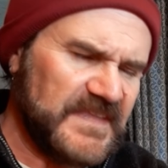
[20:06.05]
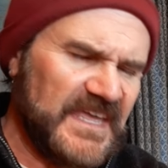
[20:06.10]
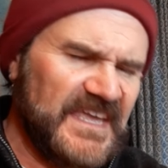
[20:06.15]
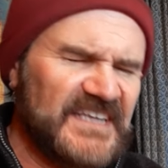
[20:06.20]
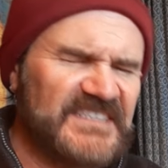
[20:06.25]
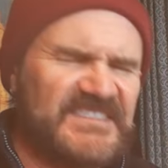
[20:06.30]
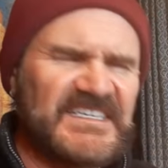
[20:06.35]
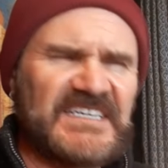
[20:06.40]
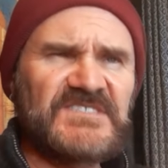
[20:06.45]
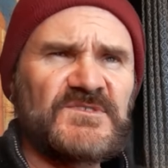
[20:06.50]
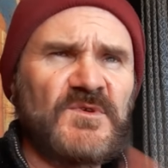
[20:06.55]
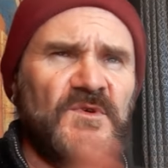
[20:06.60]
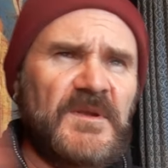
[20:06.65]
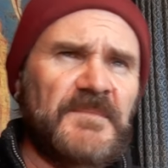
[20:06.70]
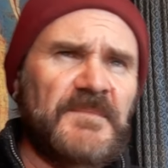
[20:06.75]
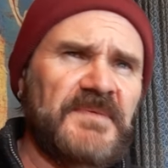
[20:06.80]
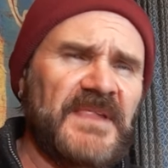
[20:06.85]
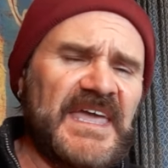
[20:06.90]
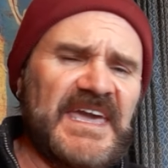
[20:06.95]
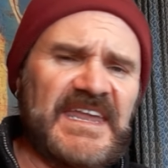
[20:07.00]
It's that sort
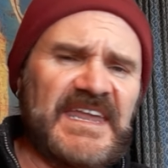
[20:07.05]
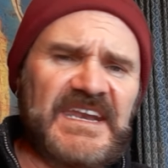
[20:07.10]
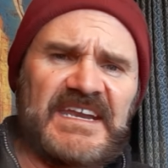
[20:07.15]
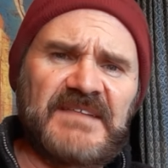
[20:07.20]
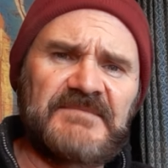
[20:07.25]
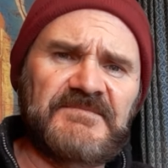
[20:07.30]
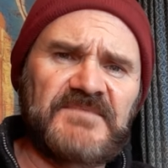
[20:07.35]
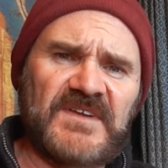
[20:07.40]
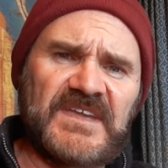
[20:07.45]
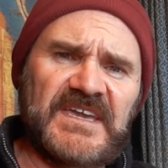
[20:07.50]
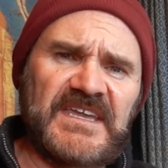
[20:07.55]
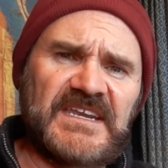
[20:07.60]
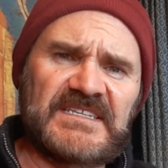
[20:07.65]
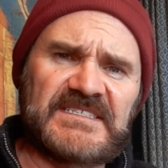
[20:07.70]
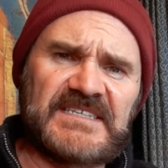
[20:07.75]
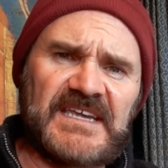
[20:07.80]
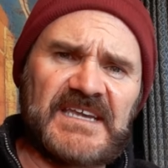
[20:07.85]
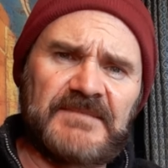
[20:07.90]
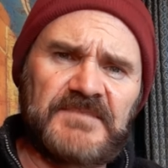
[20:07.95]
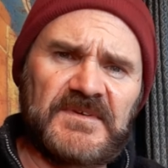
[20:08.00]
of plant it and forget
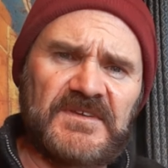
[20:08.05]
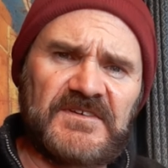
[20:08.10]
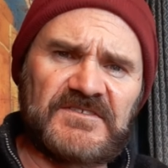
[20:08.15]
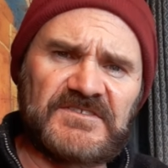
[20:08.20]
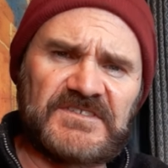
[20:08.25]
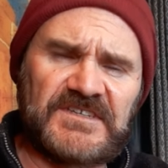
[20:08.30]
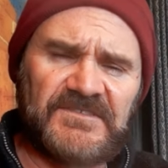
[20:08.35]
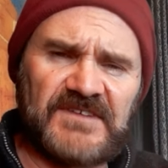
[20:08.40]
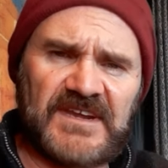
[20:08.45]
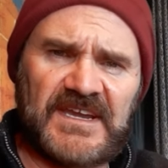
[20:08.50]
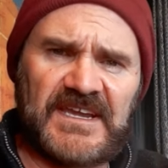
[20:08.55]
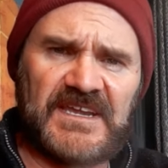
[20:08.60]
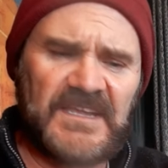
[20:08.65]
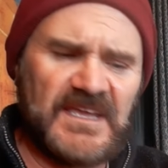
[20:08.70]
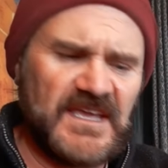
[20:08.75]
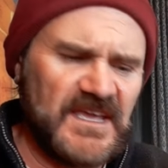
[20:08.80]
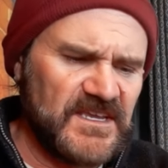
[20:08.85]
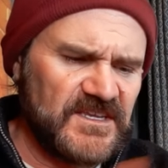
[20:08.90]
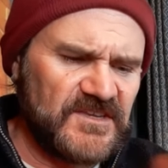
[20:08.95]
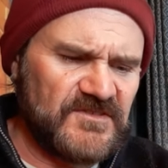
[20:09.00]
it type energy,
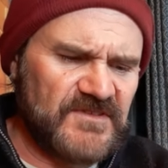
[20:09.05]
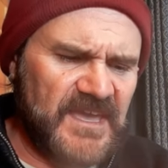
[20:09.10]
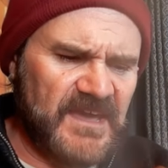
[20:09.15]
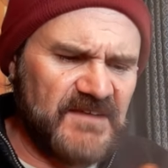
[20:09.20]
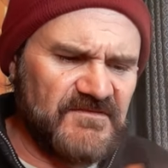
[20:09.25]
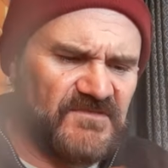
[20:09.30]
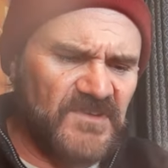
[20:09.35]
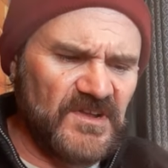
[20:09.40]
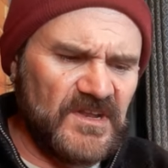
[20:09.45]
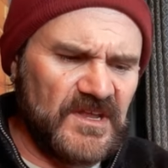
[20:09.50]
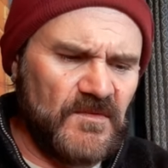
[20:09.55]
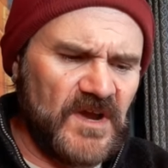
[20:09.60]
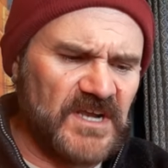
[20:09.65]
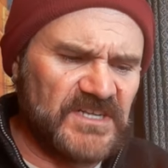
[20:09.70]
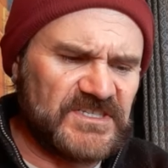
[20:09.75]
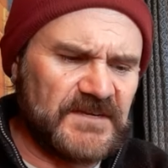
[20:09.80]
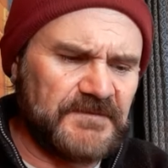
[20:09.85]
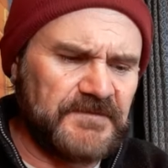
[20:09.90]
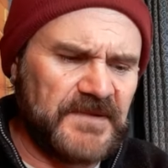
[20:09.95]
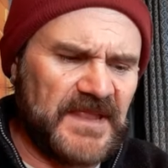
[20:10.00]
right? You can't really
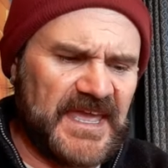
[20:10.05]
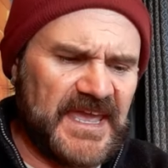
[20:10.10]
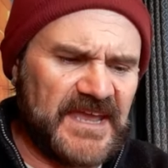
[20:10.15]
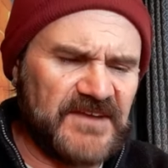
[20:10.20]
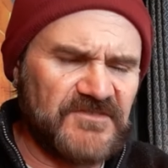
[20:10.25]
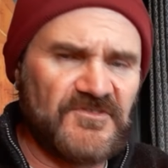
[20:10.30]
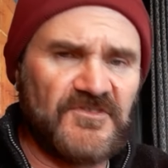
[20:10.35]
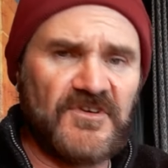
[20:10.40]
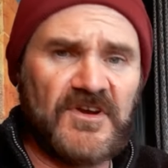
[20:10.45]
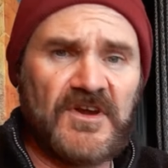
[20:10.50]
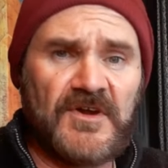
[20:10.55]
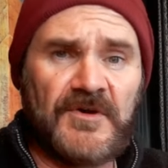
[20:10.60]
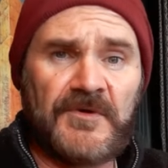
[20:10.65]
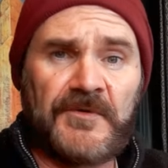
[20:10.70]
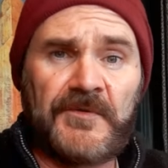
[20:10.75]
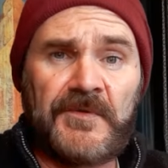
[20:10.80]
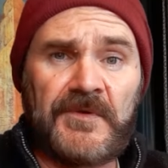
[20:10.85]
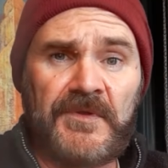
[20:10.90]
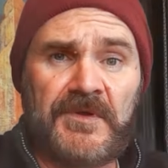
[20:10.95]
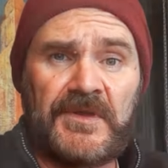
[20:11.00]
watch a plant
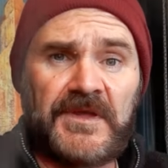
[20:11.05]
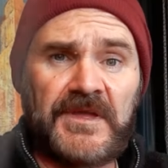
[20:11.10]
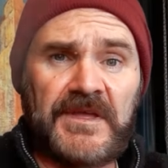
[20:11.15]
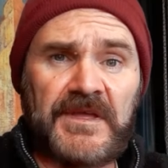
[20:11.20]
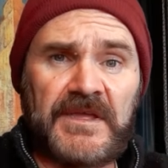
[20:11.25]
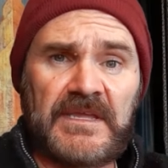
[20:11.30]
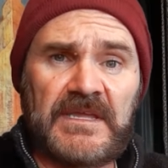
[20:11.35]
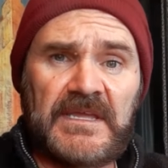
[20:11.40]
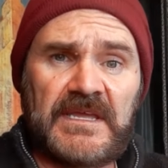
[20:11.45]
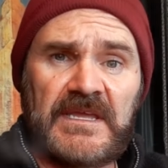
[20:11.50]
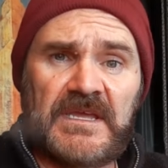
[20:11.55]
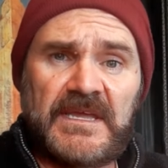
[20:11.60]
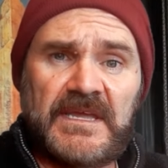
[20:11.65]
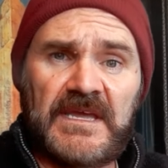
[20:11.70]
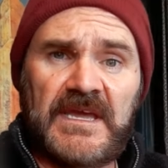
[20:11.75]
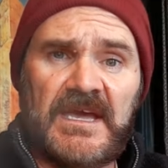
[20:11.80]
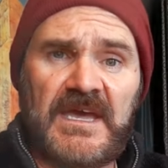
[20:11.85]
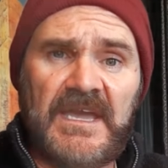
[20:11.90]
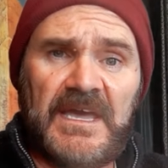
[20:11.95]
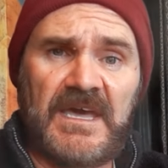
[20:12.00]
grow.
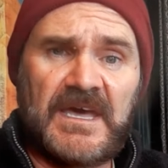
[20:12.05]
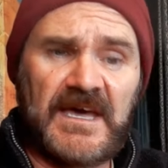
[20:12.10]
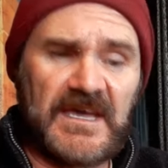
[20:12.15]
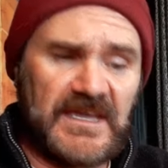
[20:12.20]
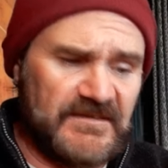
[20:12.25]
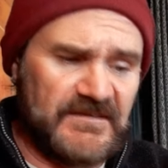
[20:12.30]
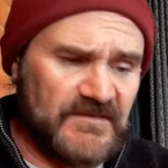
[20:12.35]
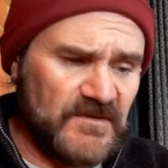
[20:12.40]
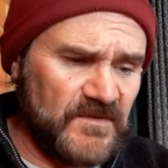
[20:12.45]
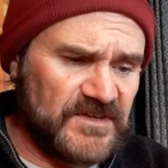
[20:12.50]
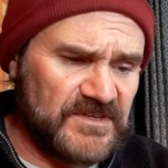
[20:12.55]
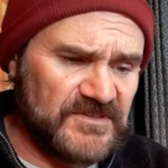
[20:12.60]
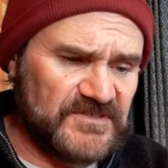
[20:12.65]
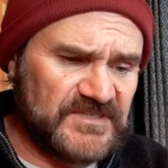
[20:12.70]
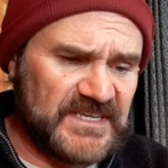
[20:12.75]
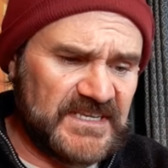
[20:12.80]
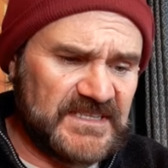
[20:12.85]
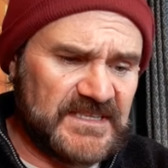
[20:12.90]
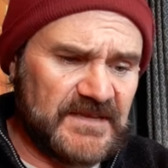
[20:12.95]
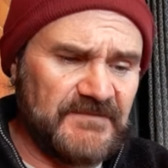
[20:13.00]
Uh, even when you
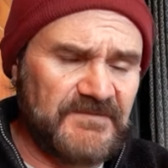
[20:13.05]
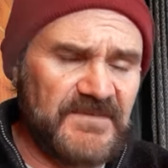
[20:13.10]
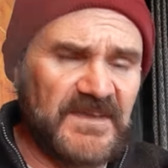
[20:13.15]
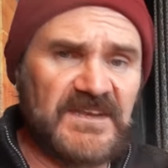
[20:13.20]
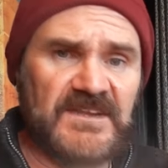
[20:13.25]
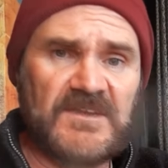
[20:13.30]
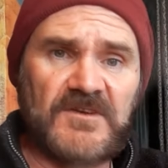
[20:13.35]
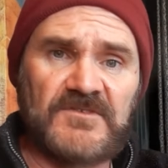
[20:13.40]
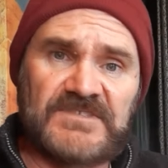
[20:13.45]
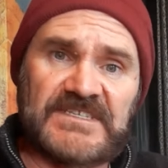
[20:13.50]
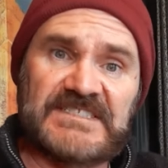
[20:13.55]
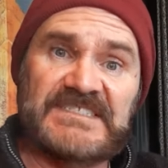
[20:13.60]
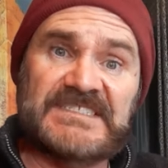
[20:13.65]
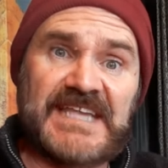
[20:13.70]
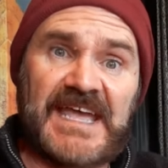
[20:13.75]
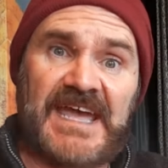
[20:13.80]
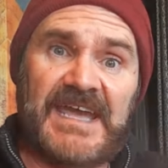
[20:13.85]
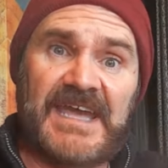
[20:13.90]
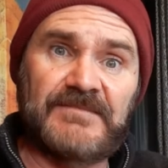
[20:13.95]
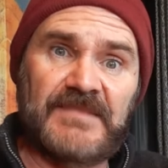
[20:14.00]
see them videos, it's
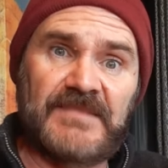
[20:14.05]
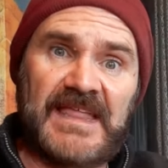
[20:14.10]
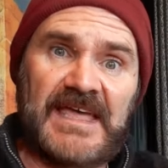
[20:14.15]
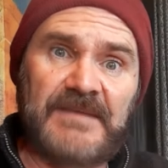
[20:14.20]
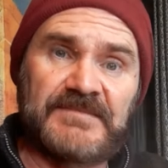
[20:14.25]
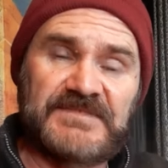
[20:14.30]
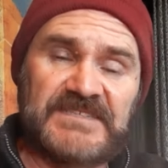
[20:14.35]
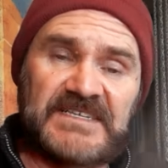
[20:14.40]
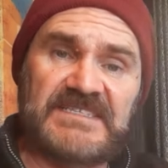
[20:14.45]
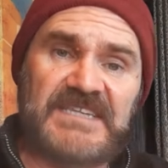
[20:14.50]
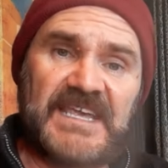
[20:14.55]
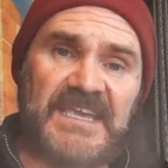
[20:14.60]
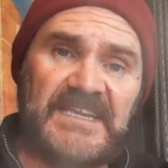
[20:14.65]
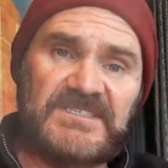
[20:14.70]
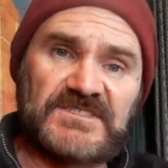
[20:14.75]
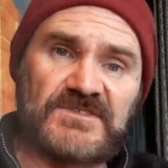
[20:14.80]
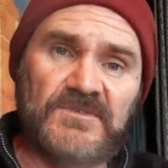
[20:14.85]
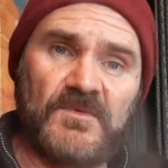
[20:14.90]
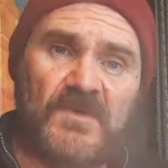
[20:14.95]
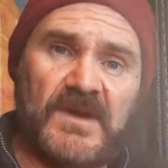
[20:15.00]
time lapse. It
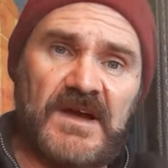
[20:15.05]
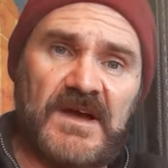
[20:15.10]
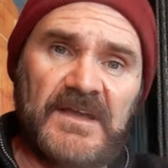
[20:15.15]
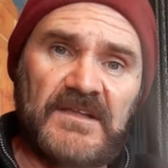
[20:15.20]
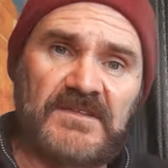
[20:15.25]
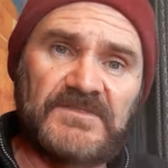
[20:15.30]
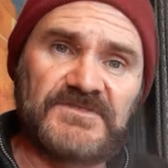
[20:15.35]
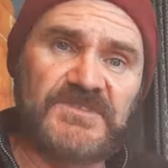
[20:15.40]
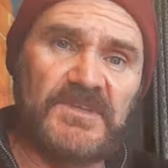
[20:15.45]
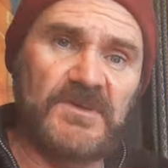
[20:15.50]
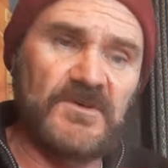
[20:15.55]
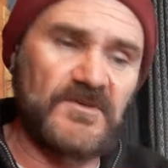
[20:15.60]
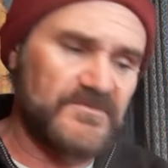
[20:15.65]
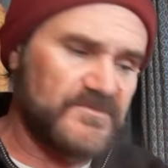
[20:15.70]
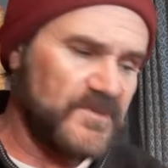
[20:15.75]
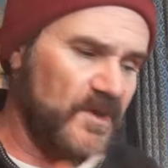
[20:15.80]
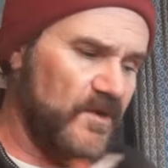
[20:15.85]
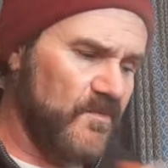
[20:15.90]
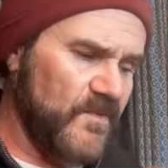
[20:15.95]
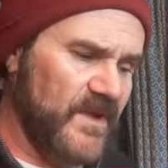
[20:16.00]
takes a while. So
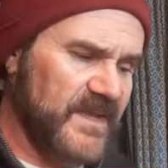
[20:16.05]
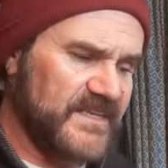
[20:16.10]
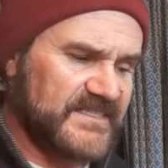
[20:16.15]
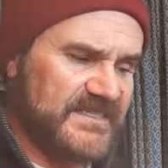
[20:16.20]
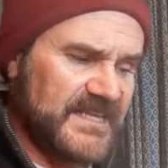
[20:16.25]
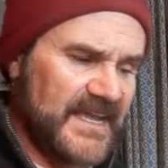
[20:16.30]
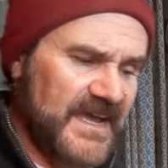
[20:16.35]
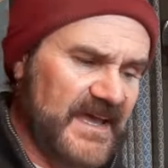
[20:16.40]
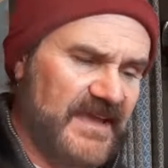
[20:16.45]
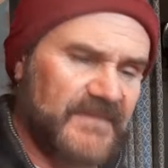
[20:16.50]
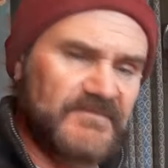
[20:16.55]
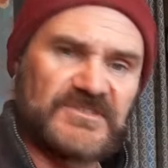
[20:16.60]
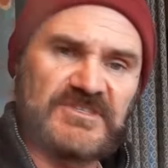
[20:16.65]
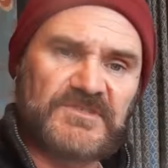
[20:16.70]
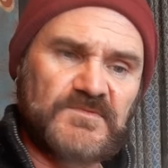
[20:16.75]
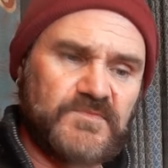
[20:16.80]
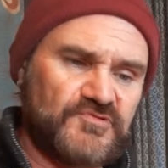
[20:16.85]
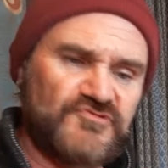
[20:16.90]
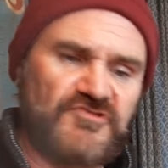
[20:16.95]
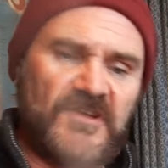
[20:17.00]
don't waste time
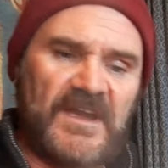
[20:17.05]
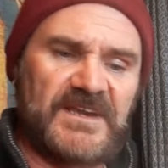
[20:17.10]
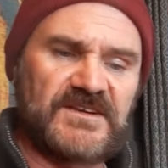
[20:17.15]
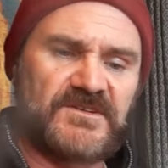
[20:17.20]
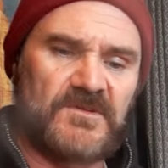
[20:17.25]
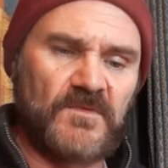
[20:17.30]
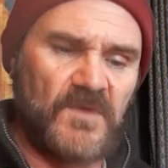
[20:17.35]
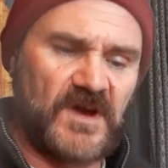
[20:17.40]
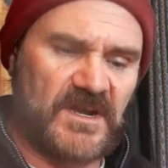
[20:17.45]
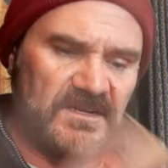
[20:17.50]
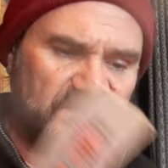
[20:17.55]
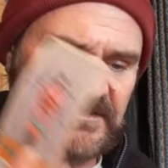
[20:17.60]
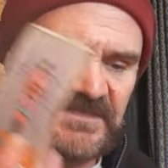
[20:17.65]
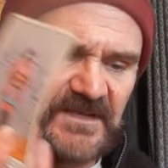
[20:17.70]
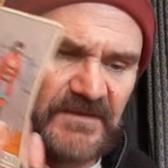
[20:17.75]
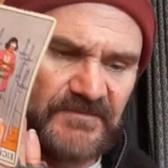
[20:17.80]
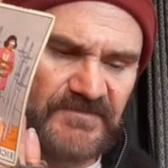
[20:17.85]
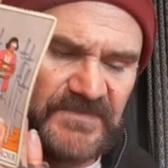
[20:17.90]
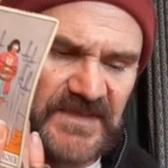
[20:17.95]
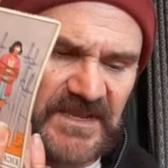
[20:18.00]
just trying to watch
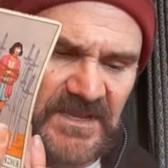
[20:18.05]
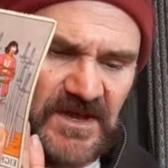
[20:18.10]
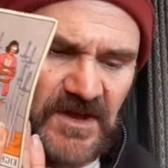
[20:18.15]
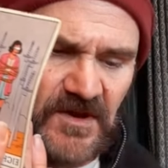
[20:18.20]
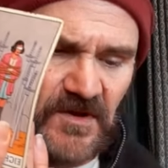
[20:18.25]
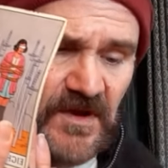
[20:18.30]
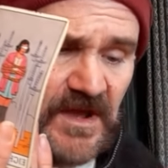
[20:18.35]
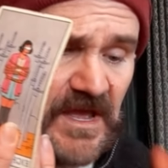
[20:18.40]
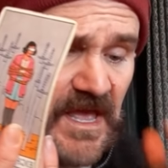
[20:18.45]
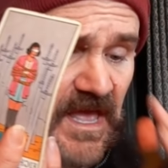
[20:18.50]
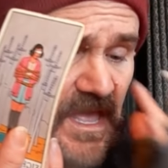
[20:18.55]
something go.